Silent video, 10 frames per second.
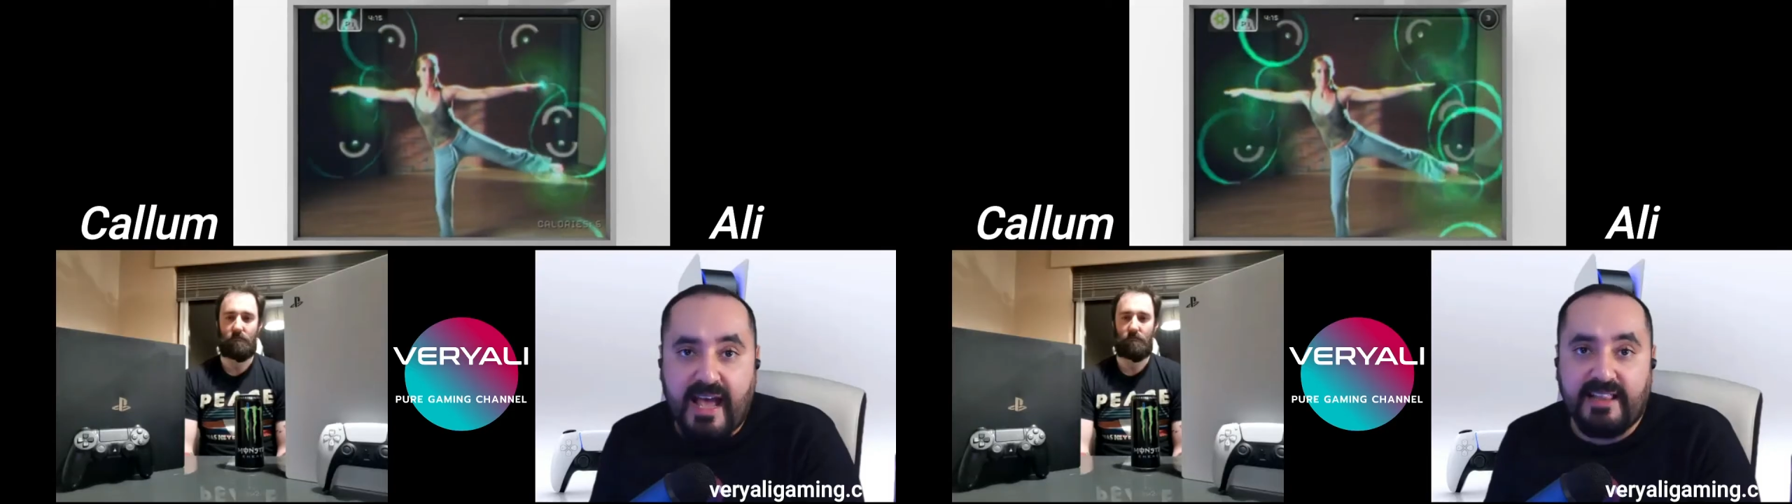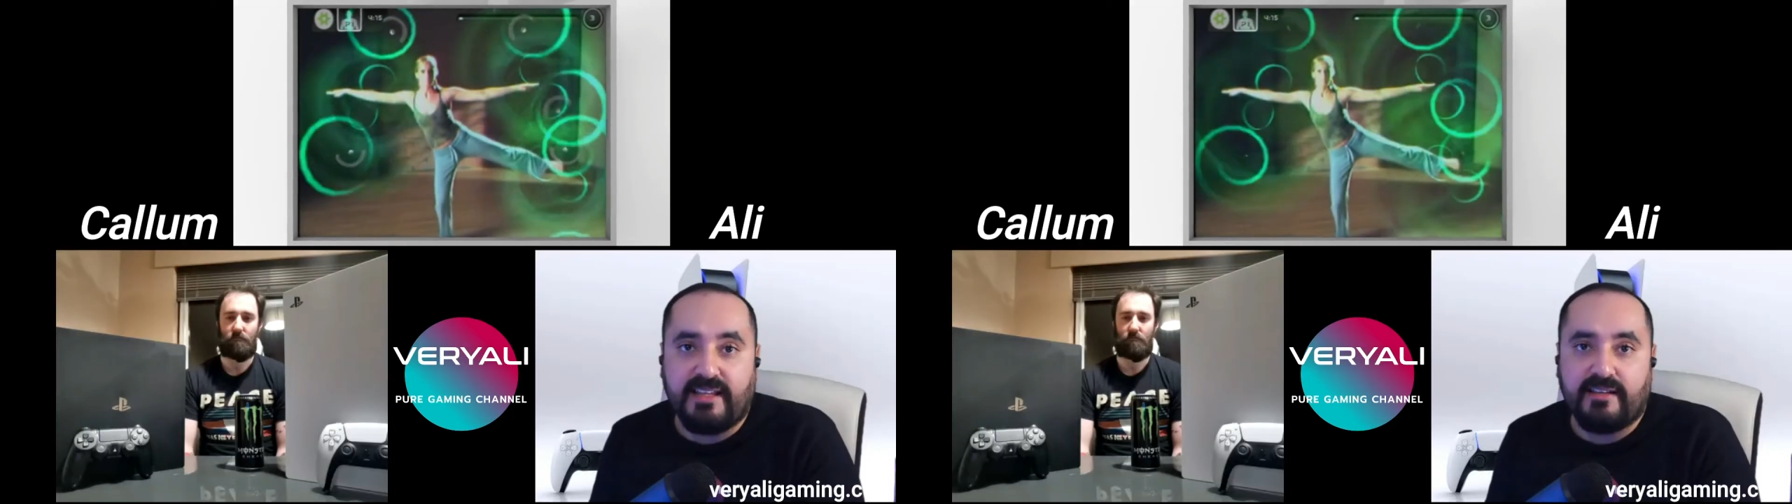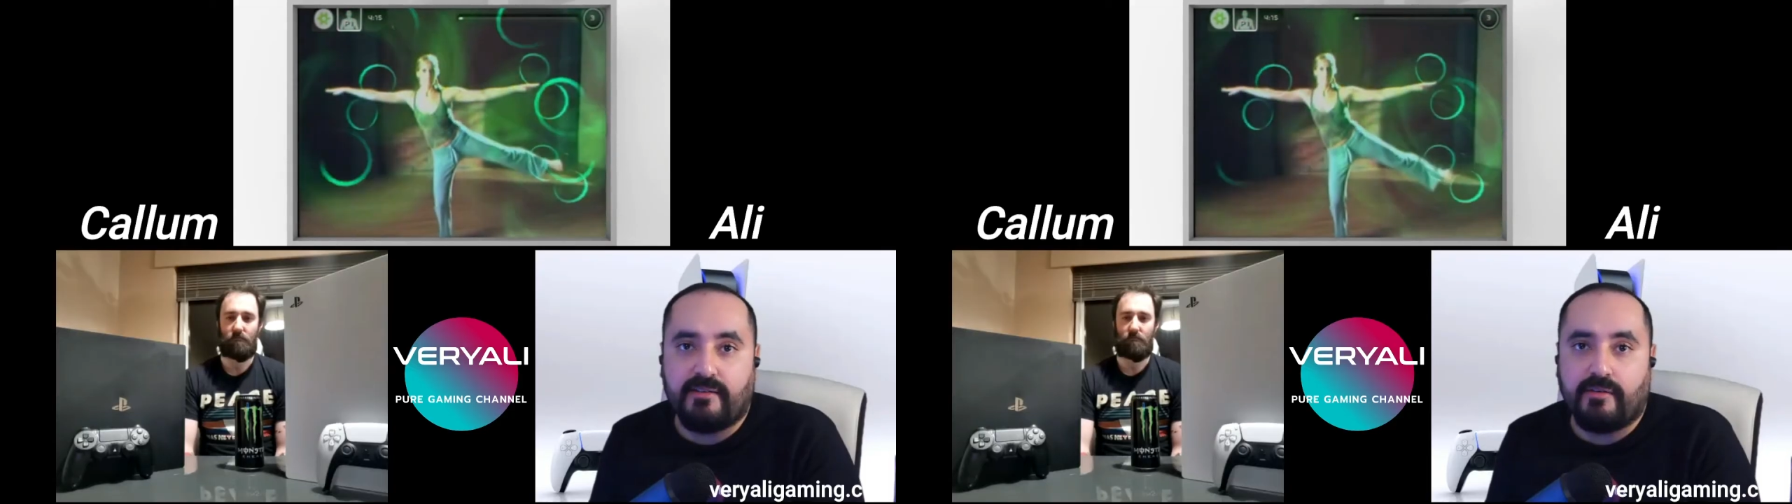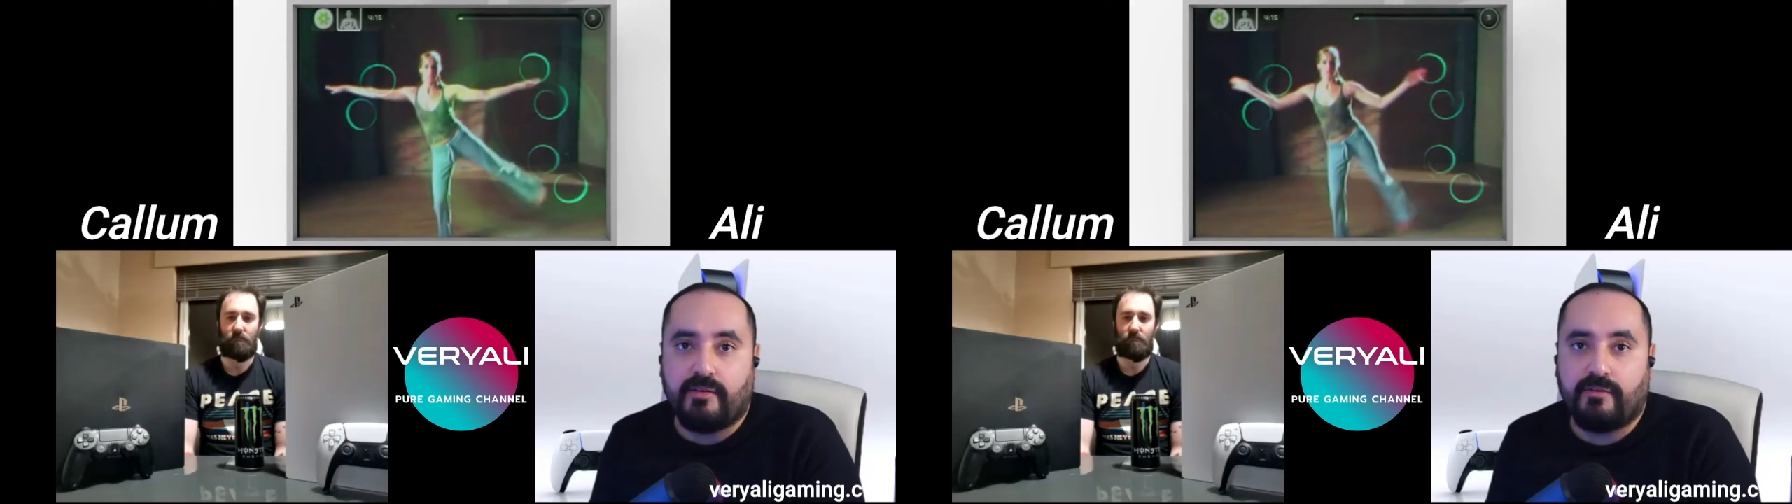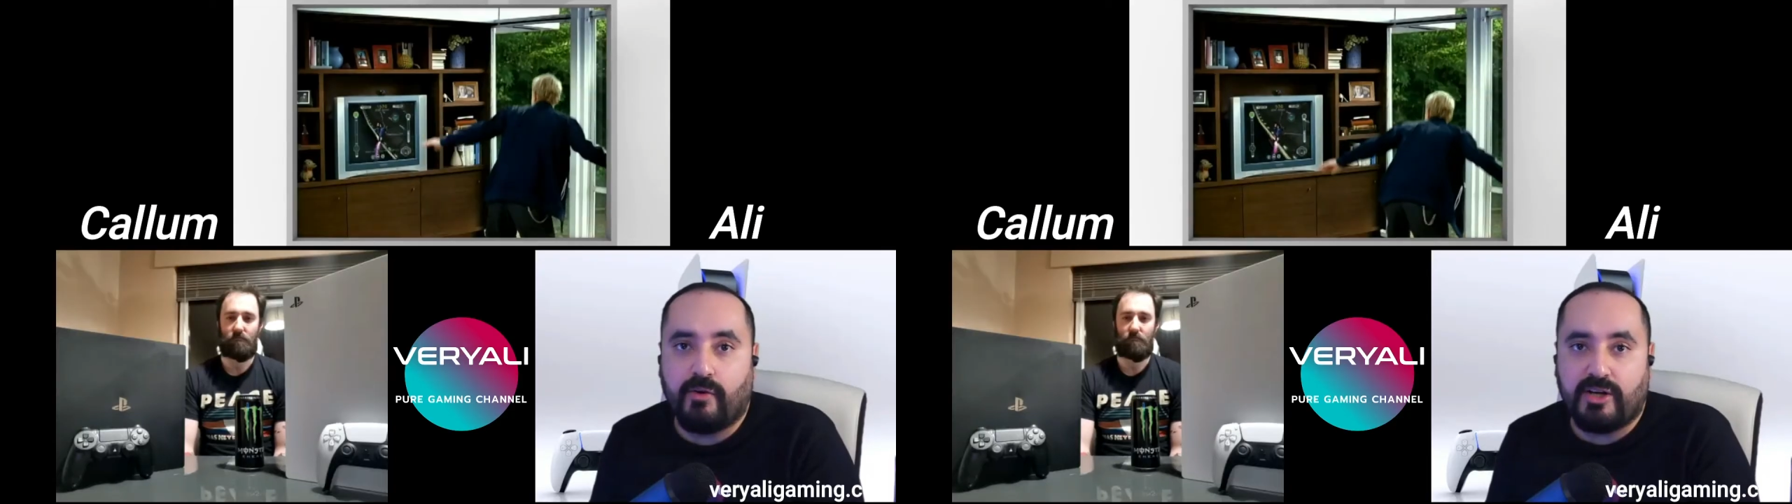any
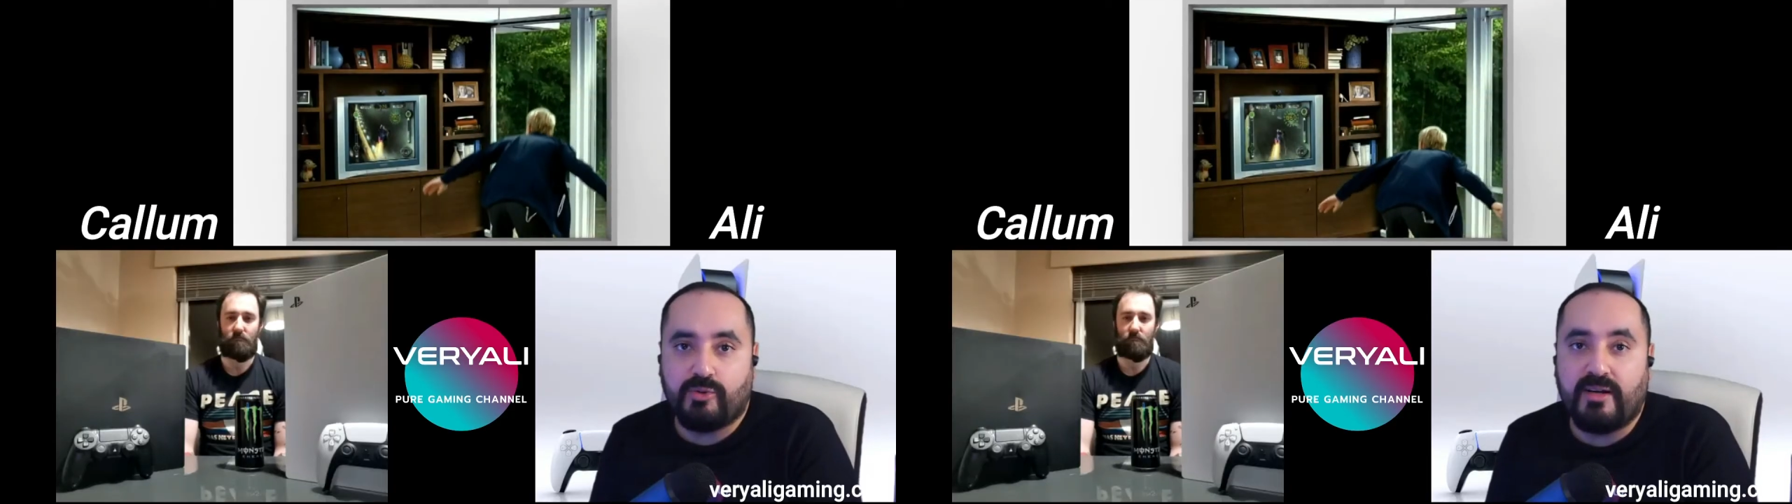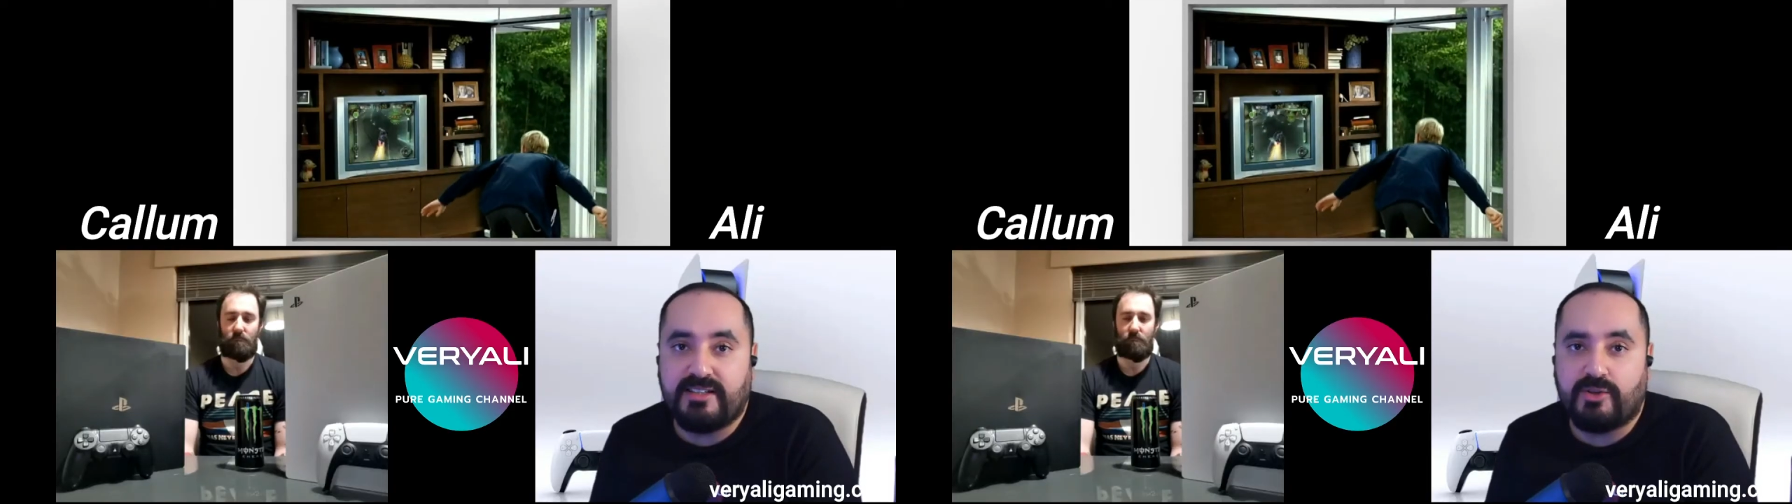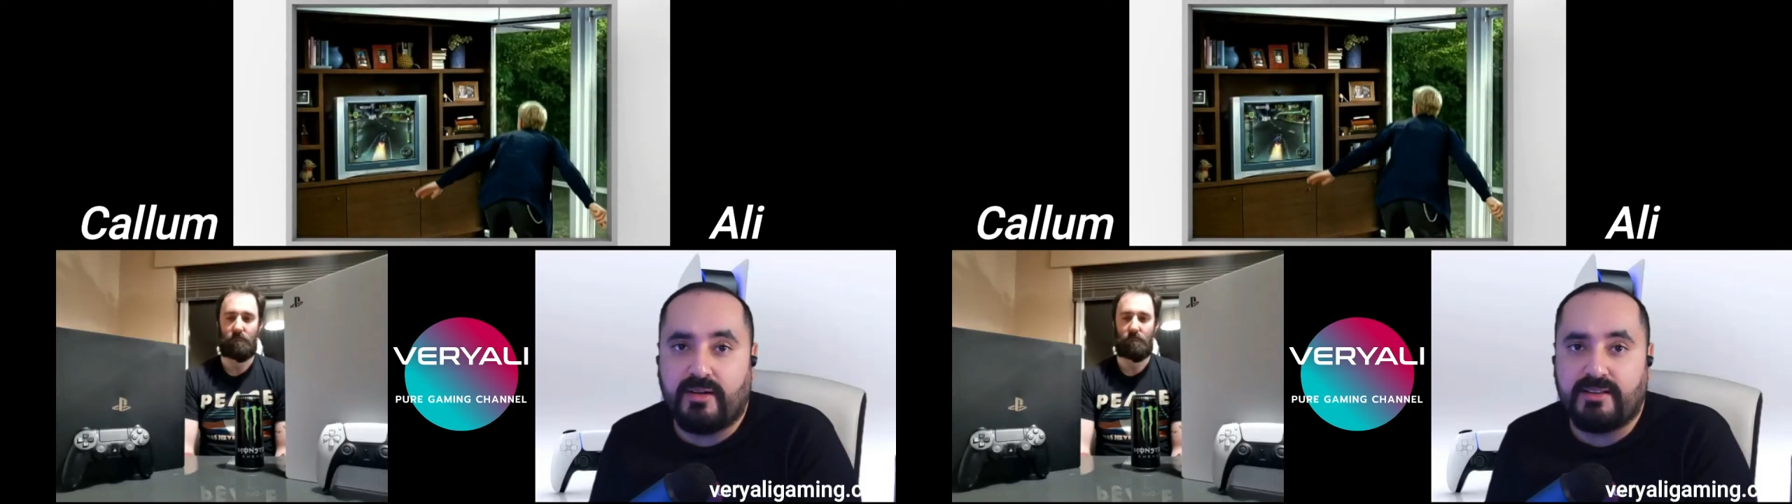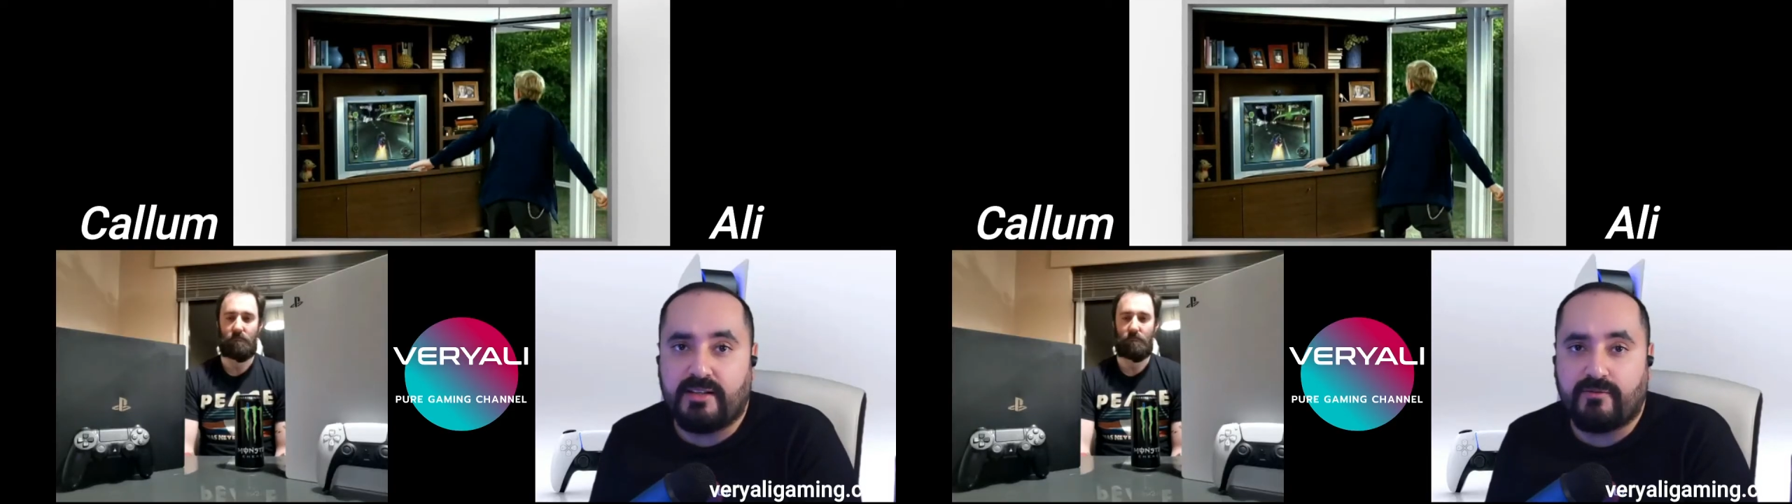for 2020,